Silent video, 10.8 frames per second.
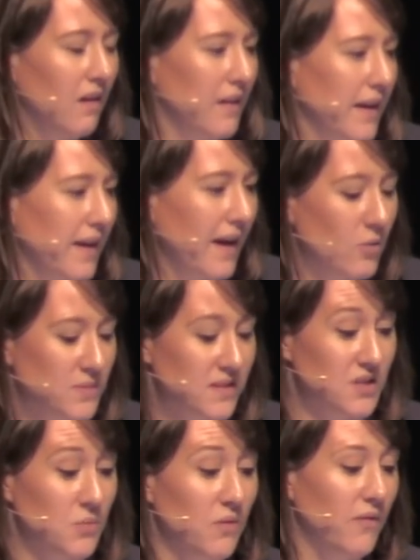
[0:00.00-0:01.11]
It helps
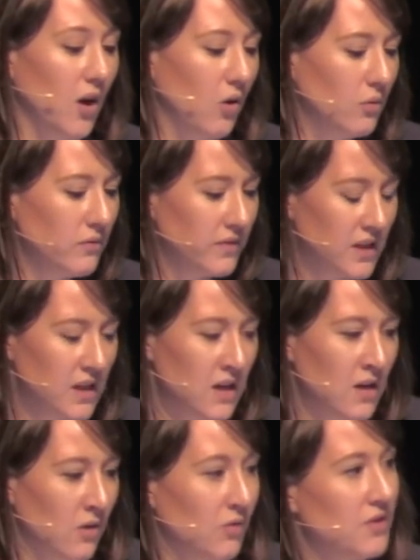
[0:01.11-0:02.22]
us to evolve,
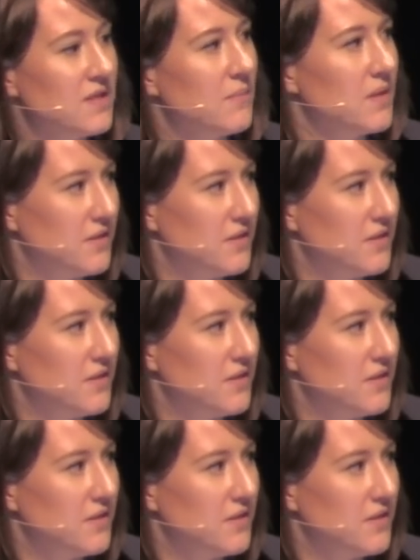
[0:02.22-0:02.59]
although some